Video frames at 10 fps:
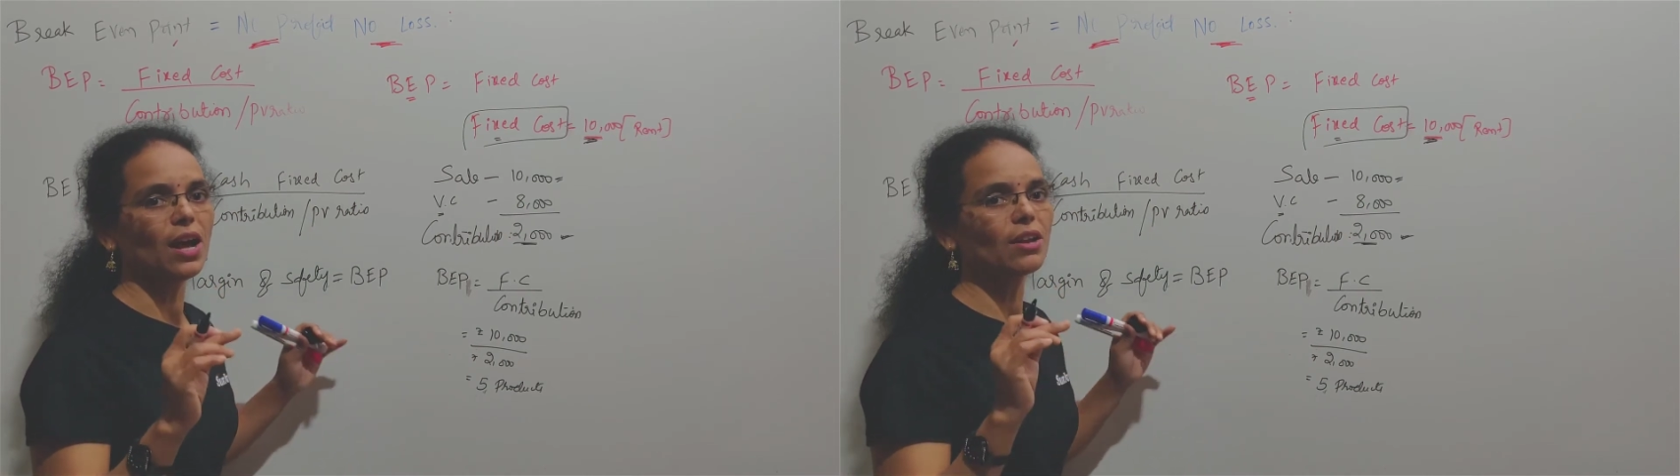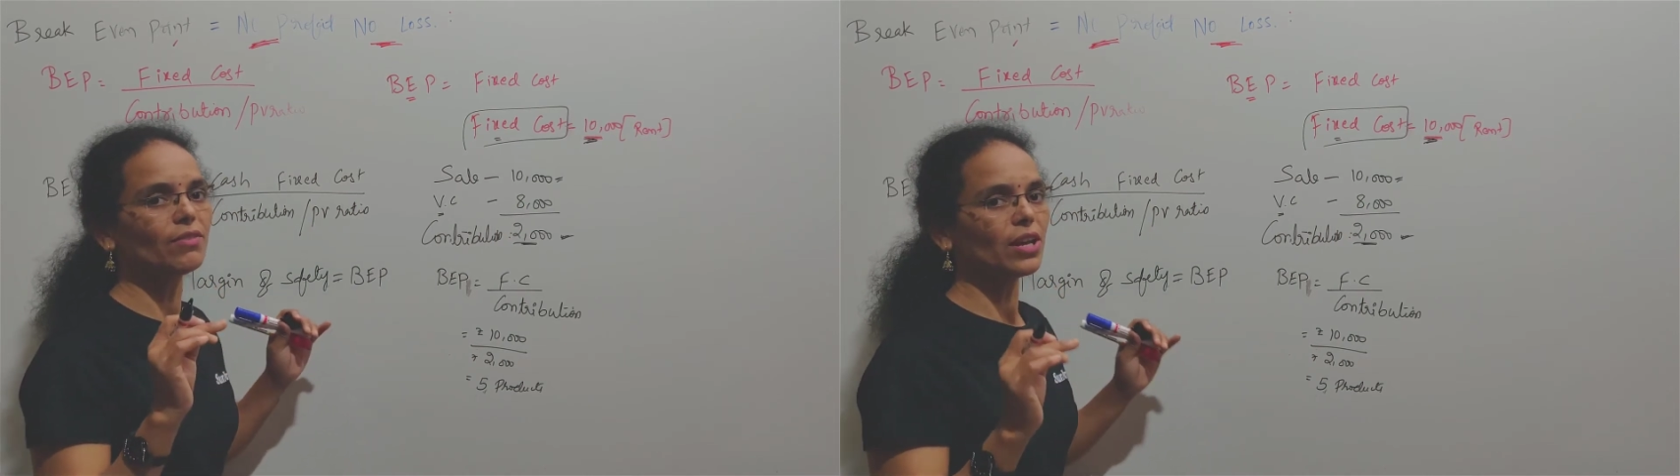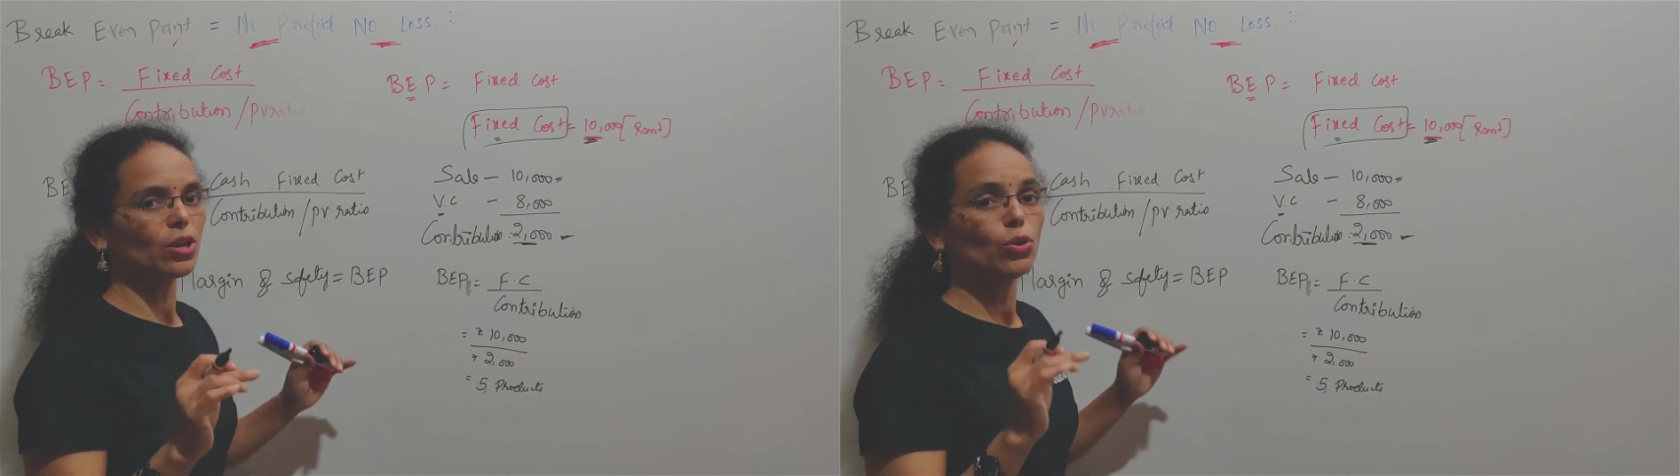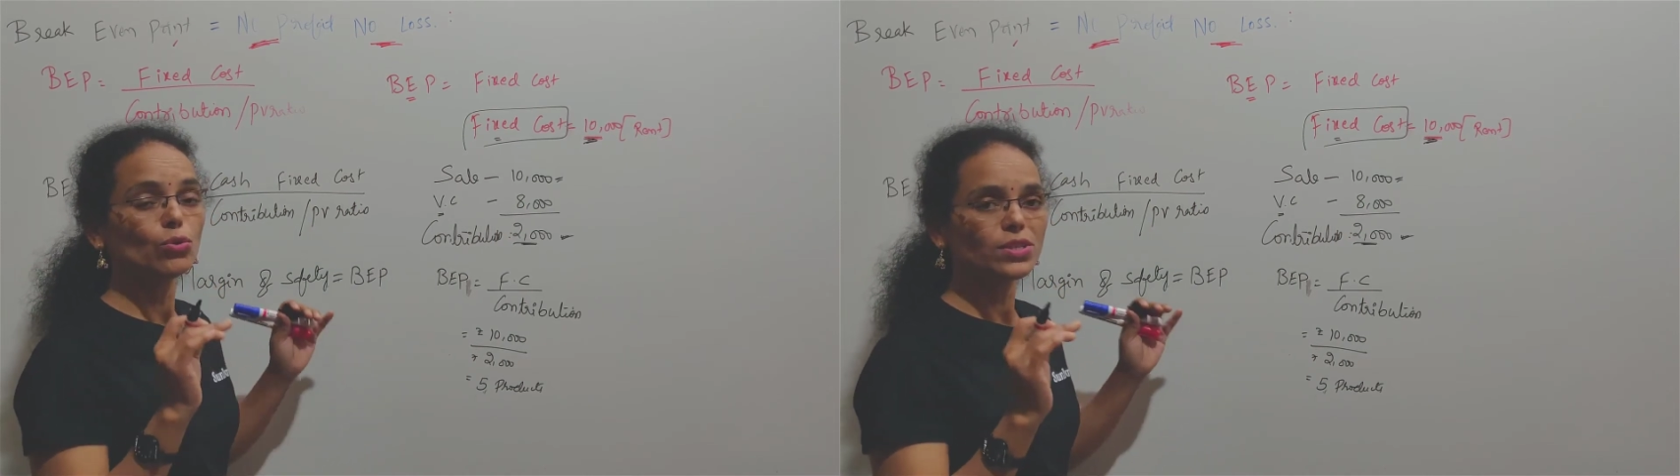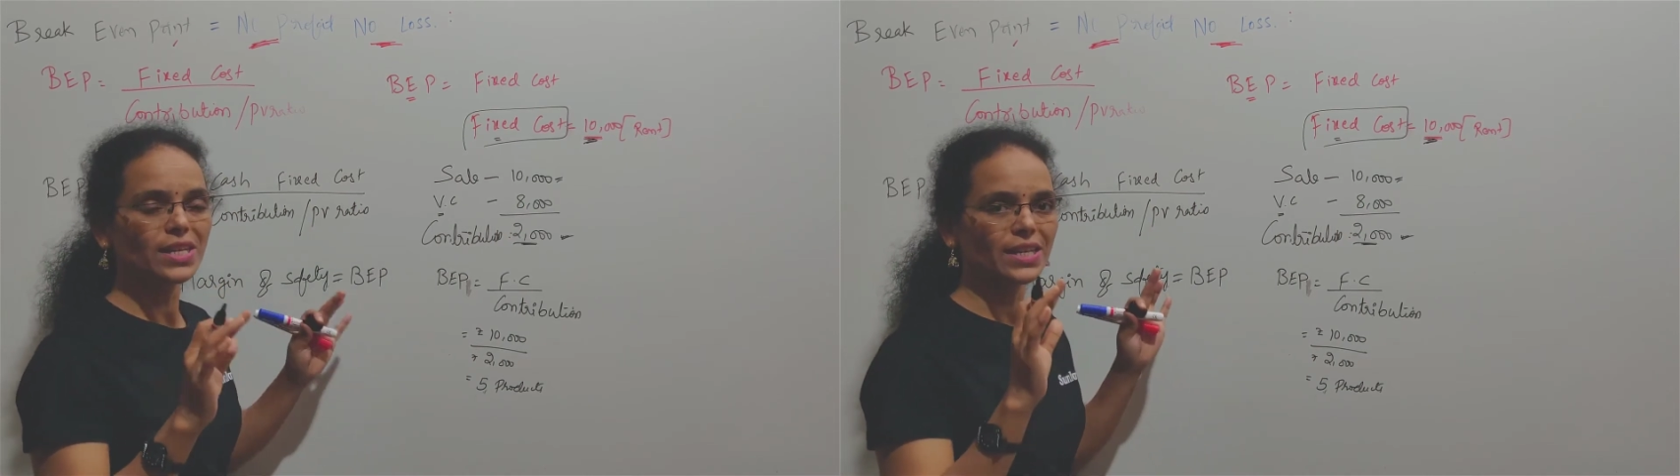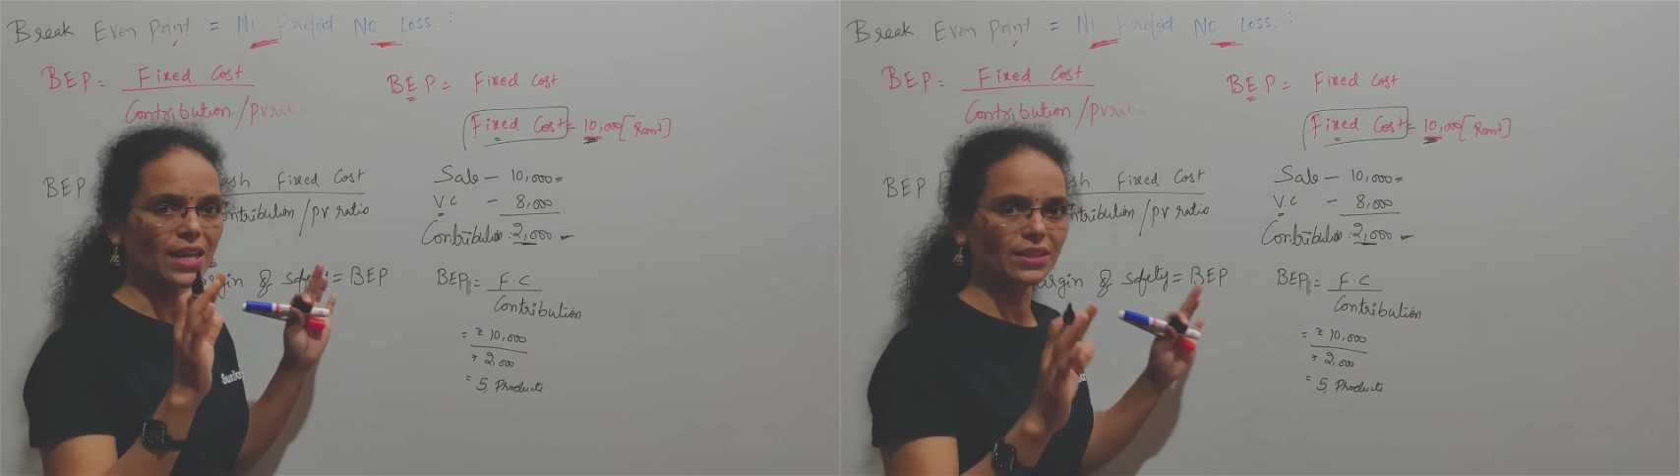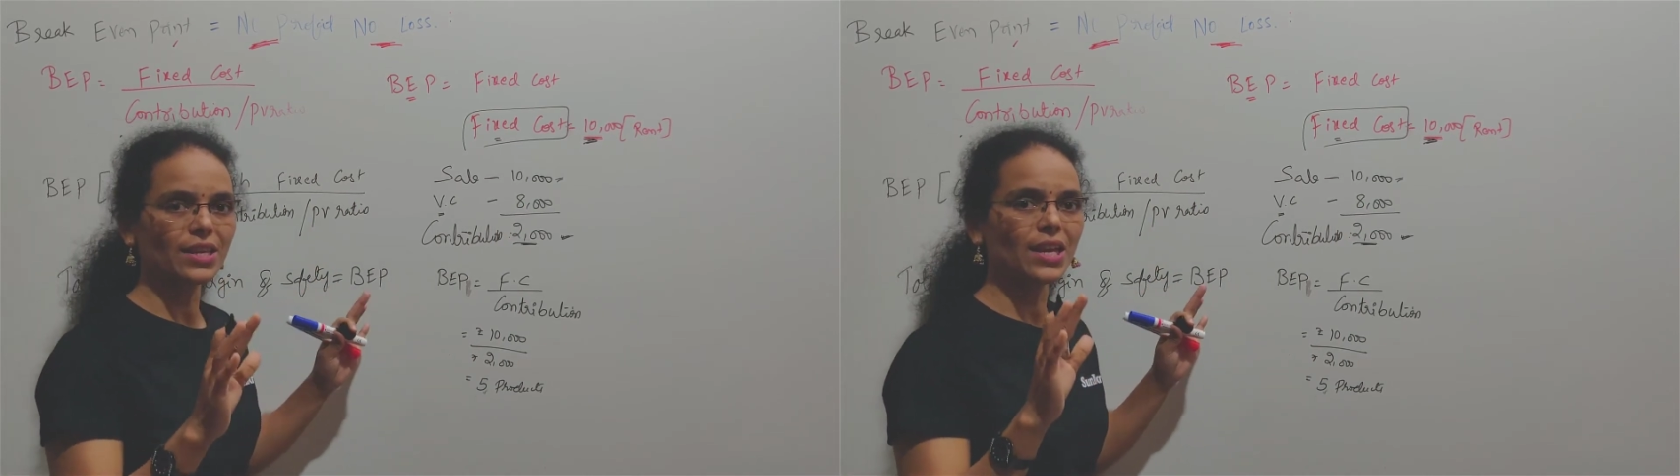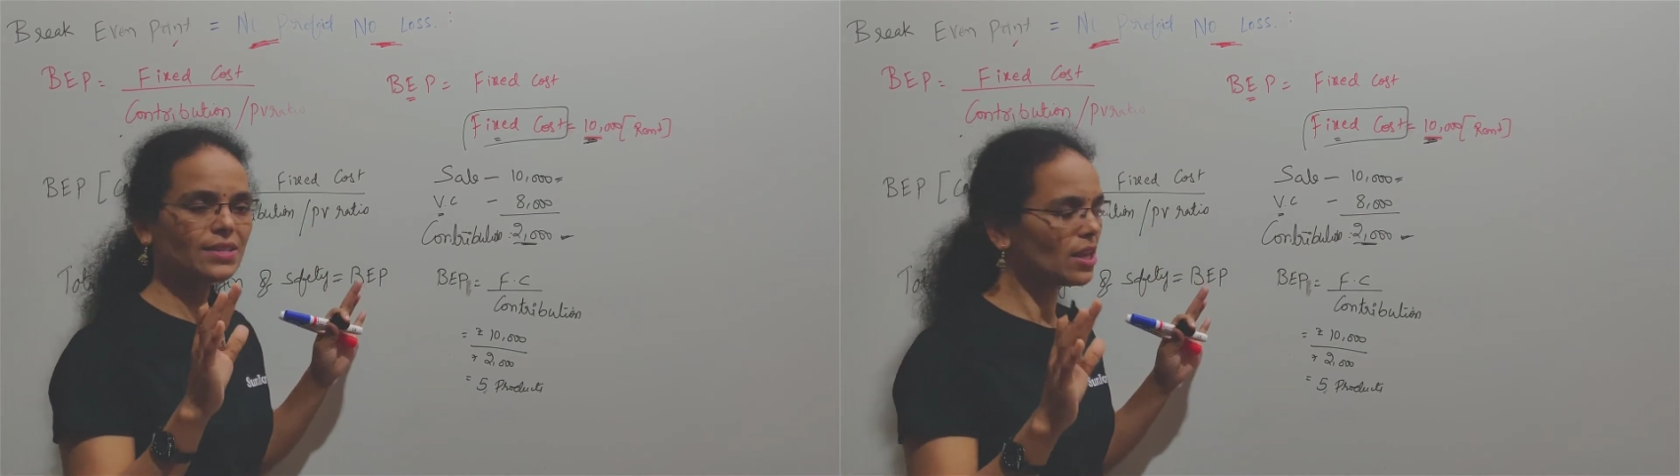or we are losing
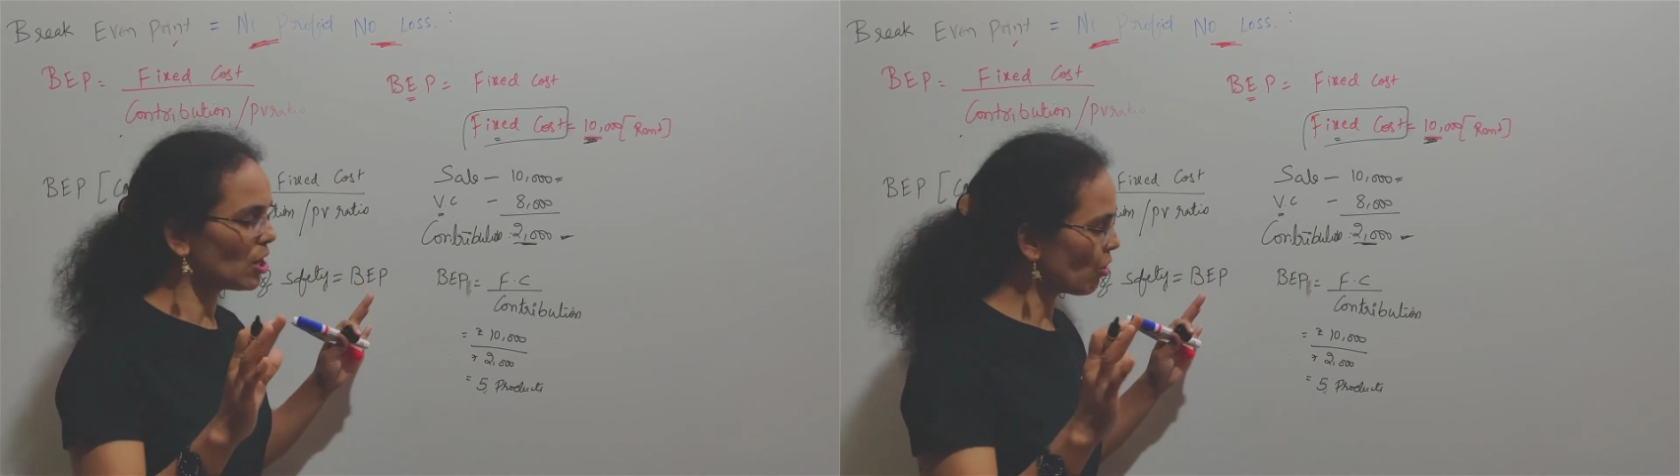nothing as a